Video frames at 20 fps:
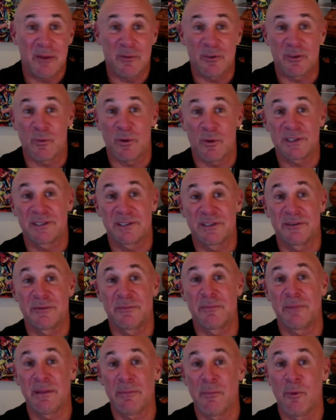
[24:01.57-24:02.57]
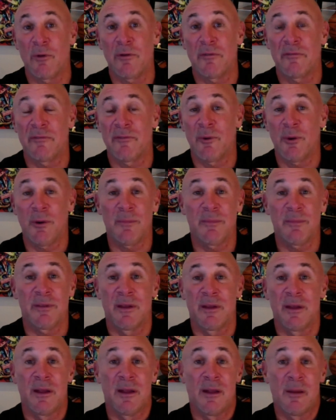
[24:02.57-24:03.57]
just wants to be more informed
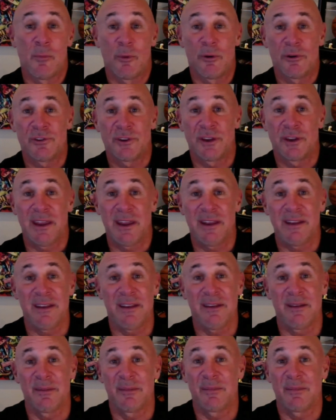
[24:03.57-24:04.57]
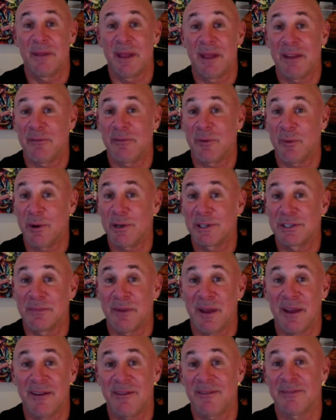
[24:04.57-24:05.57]
or educated, and if you want to
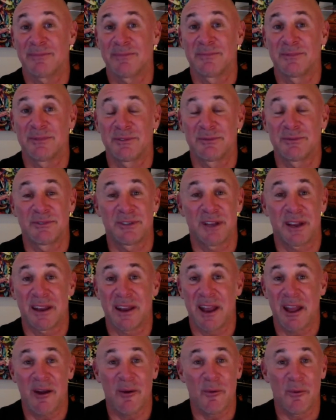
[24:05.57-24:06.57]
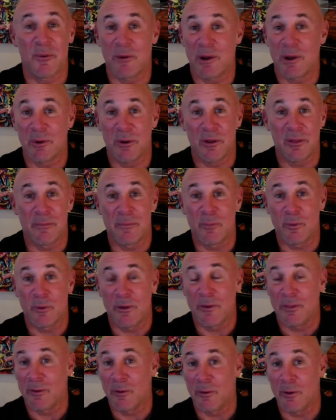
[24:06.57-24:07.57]
smile, check it out. We're on
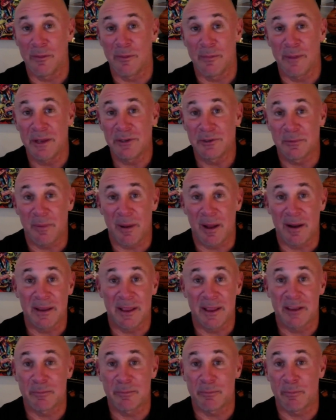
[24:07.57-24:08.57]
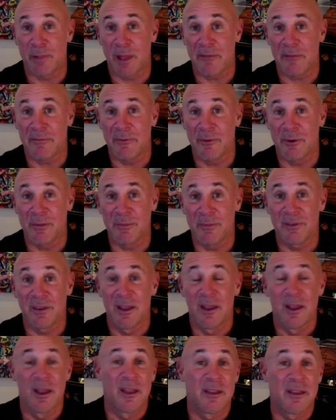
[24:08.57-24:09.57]
all the major podcast platforms.
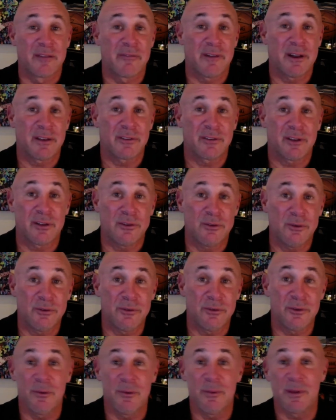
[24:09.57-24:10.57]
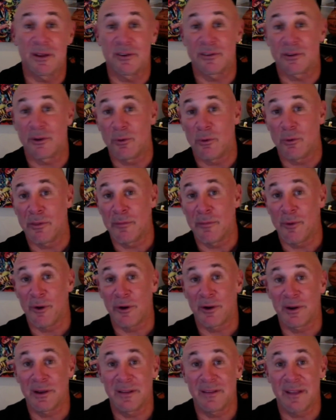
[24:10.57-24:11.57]
Find us on YouTube. You can just go to
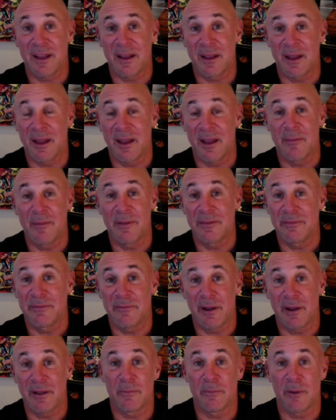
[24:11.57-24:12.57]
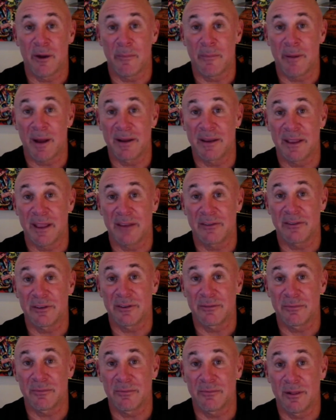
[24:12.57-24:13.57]
orthomarketing.com and find our podcast.
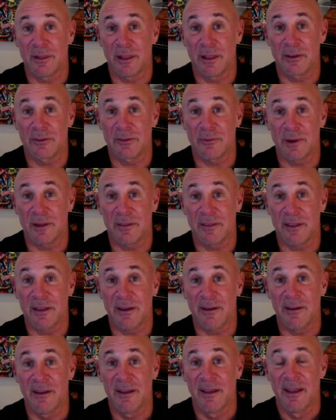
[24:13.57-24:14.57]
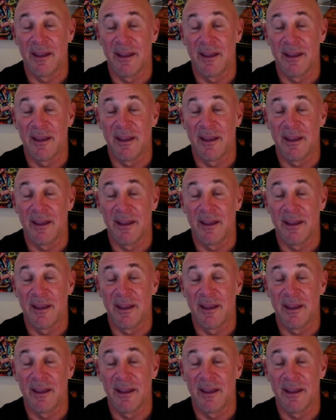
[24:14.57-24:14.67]
The link is right there.